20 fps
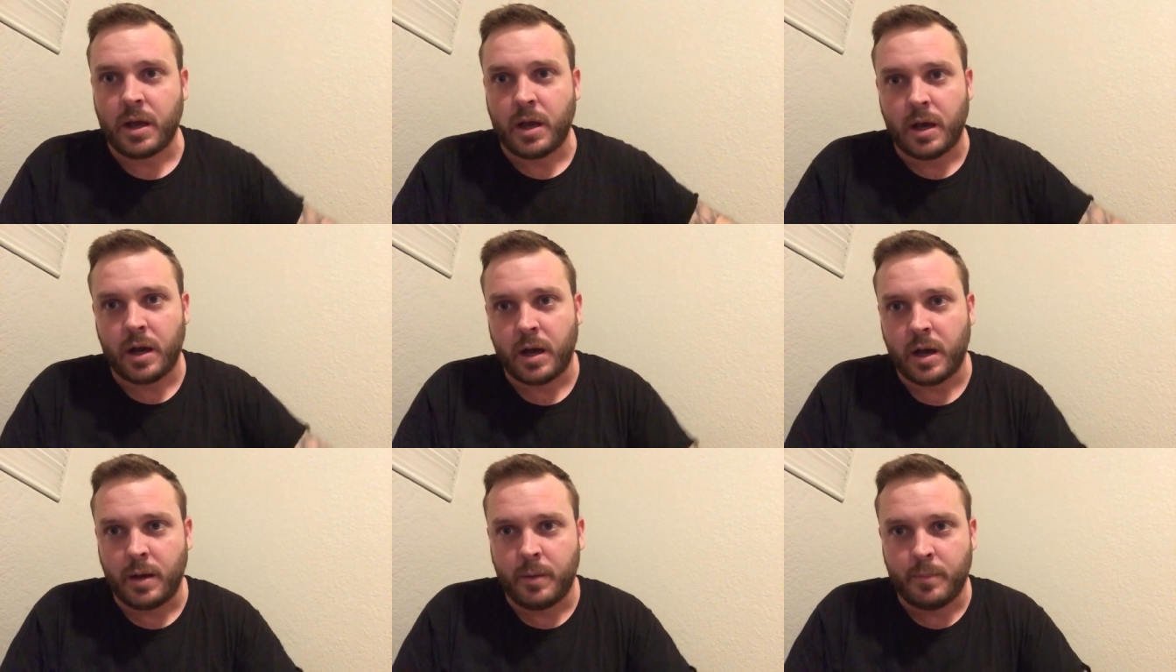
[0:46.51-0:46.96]

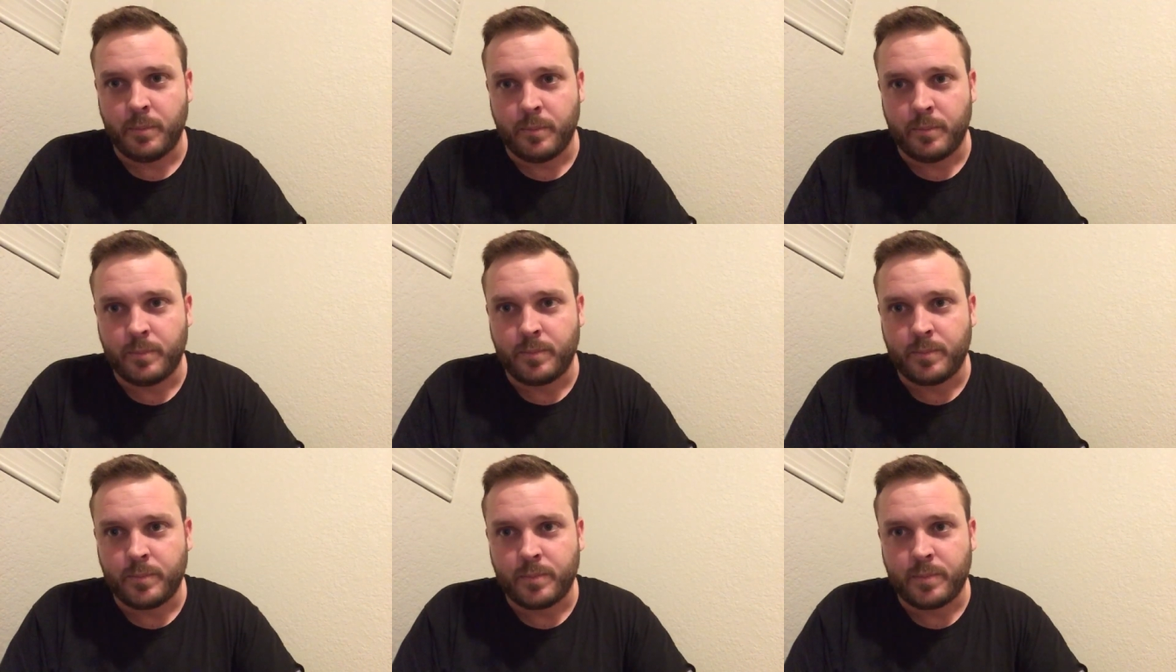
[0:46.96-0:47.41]

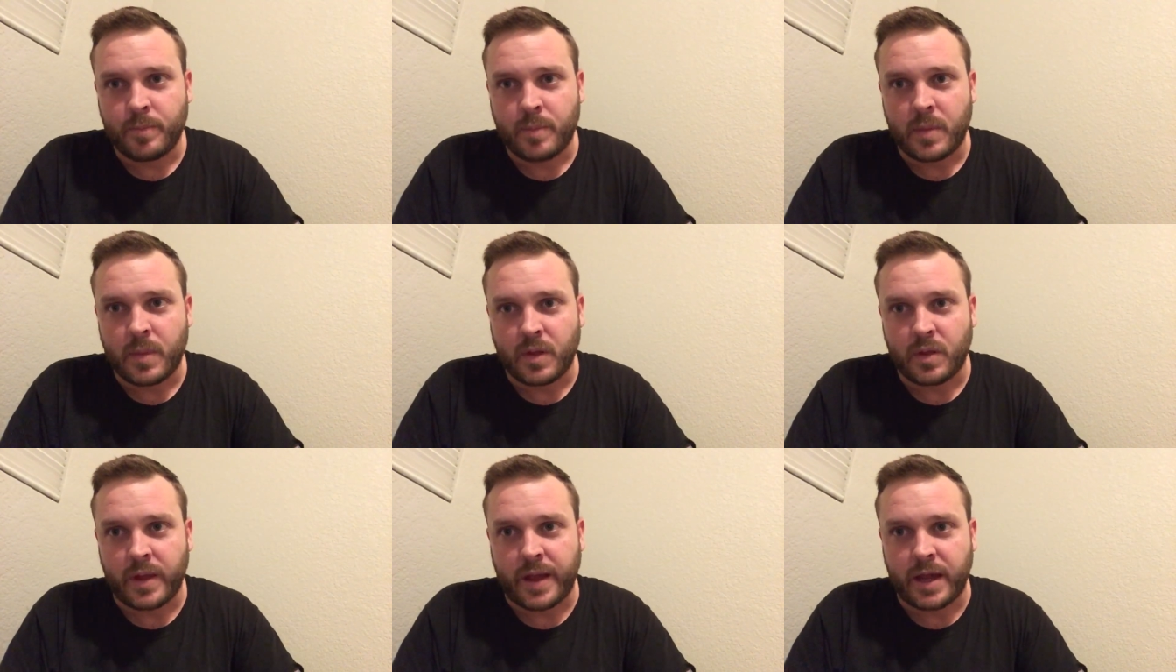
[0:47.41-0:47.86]

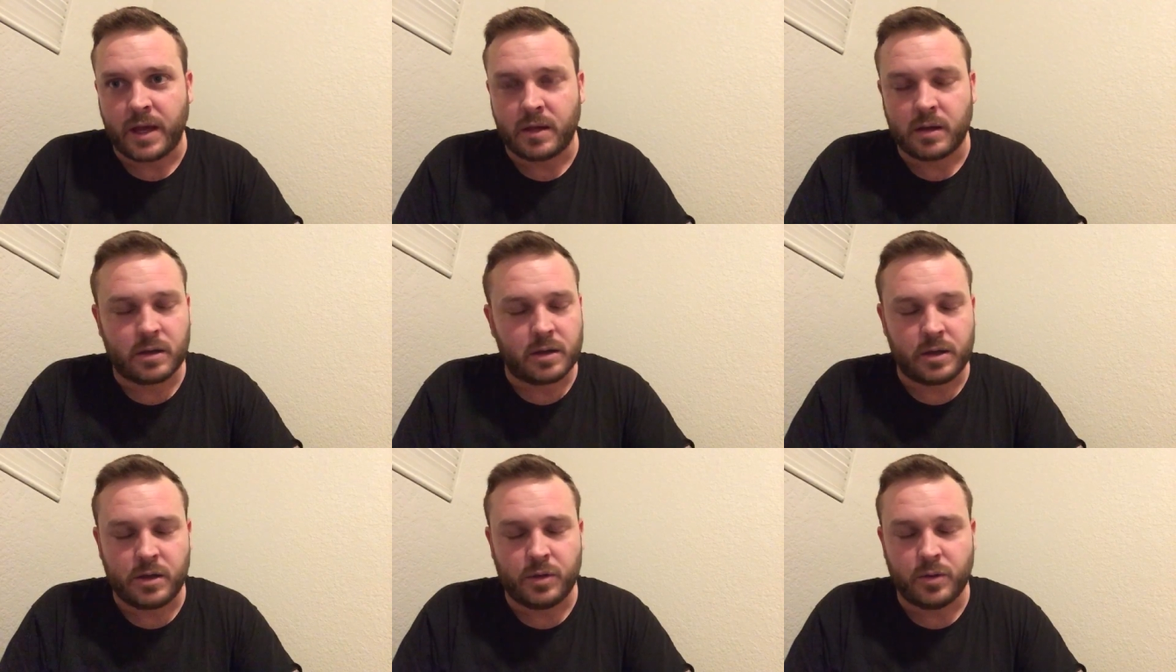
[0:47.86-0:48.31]

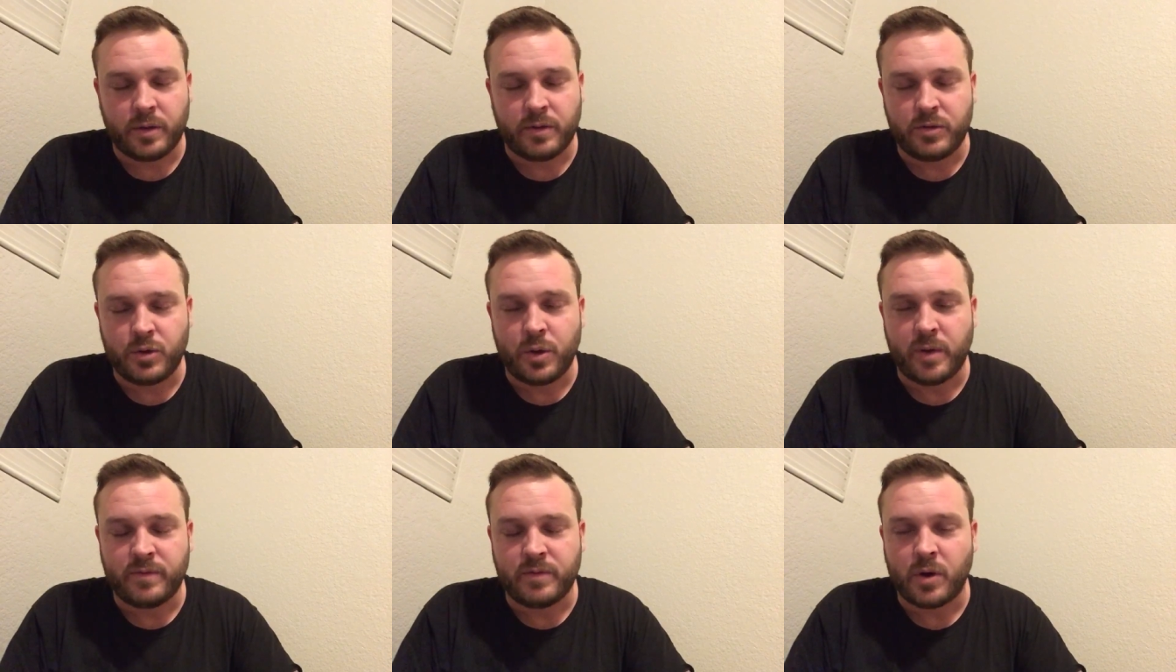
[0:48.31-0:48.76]

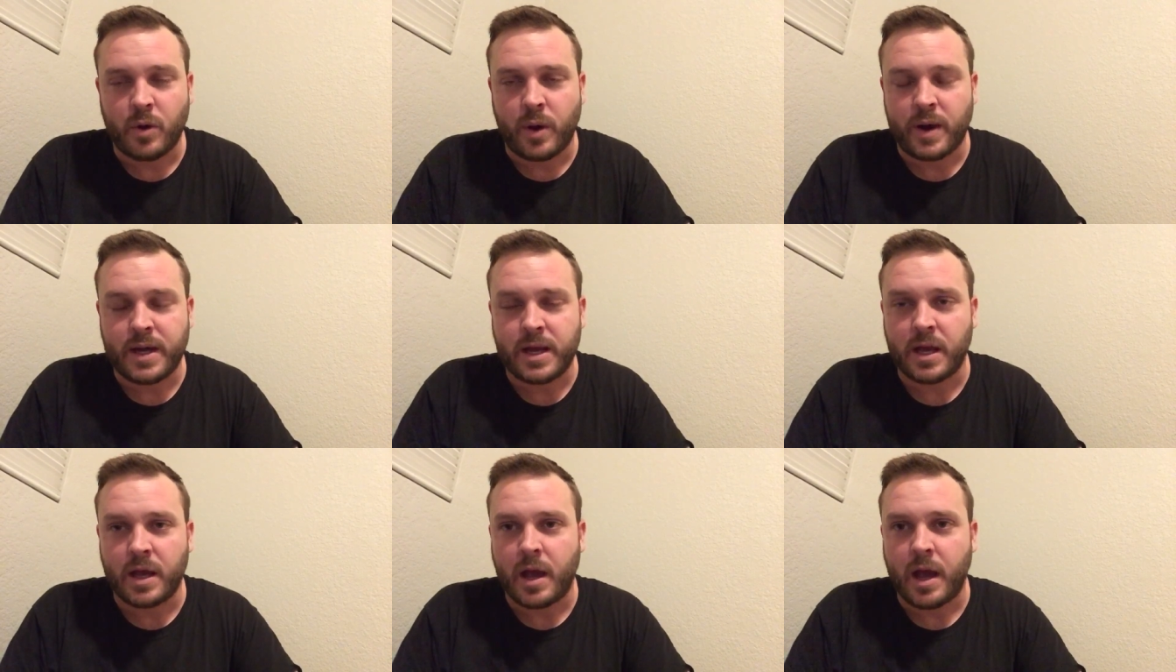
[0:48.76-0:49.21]
You have no
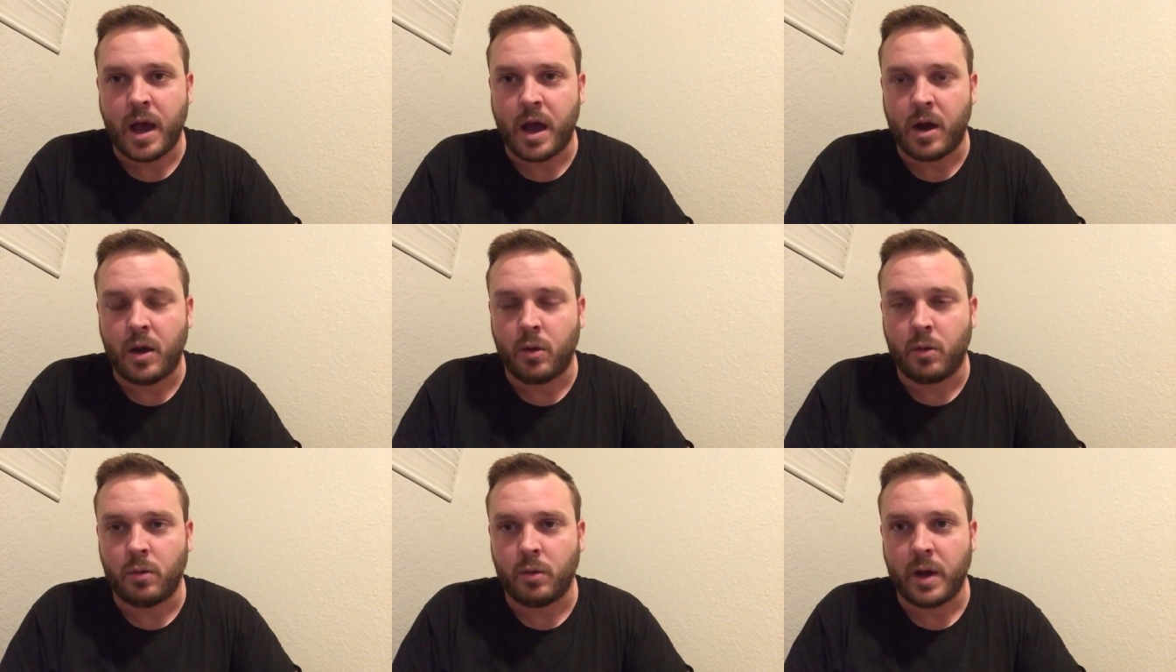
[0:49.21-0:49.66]
idea
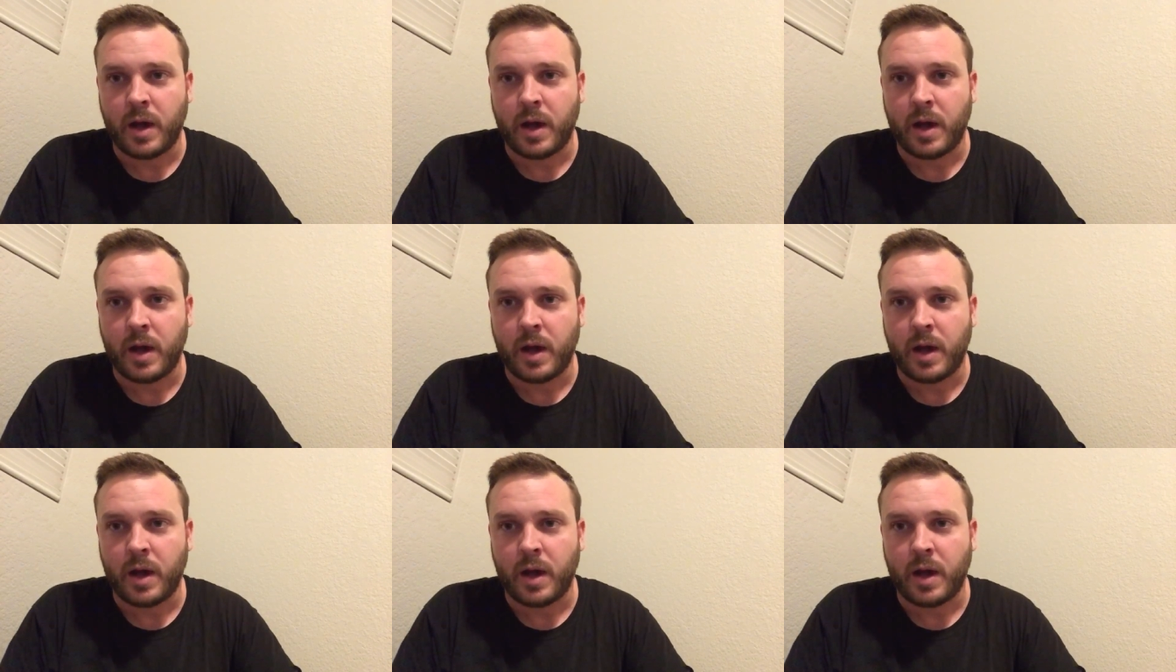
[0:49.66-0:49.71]
how